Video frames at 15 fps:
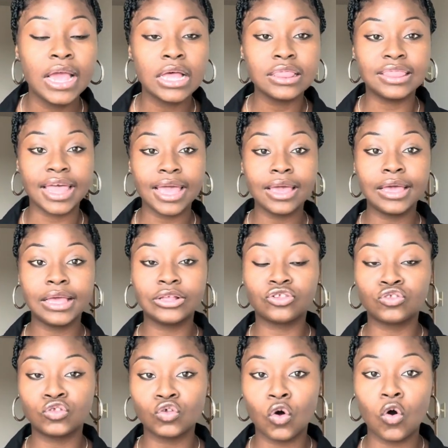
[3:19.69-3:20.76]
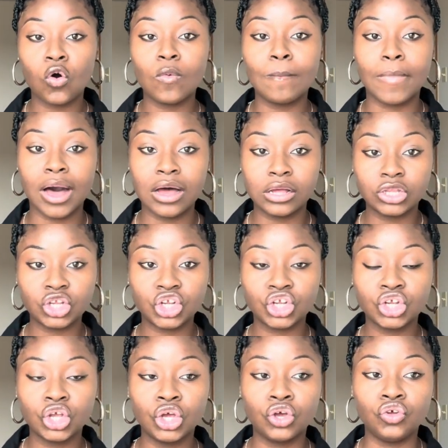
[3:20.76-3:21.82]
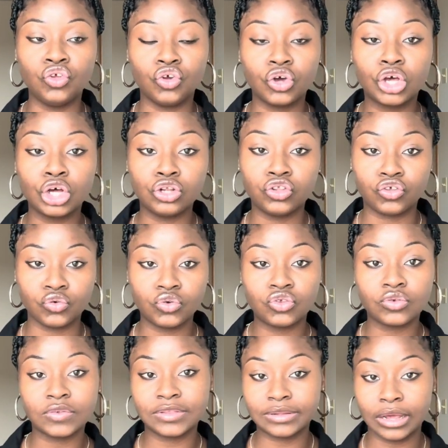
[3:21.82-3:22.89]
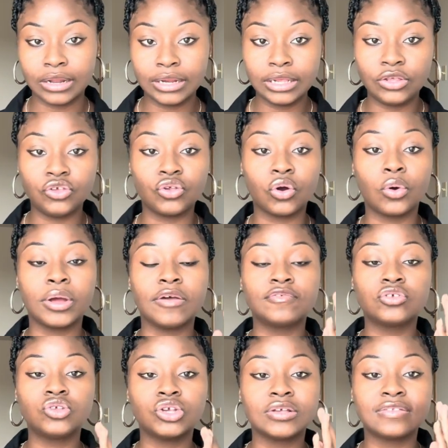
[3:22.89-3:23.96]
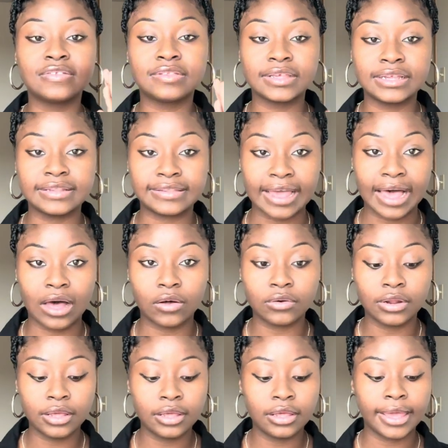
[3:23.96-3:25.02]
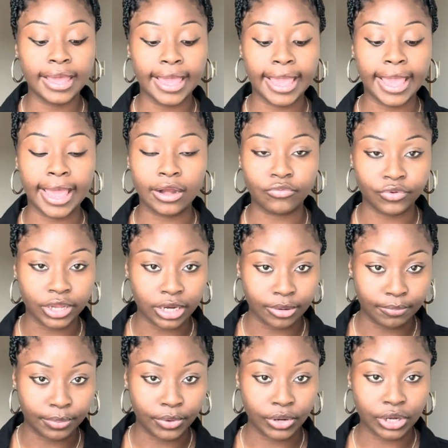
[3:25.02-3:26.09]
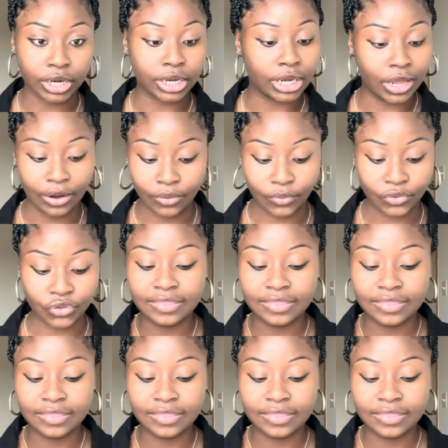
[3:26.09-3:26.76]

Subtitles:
There is so much you could do to study. You don't have to just sit down and read a book. No.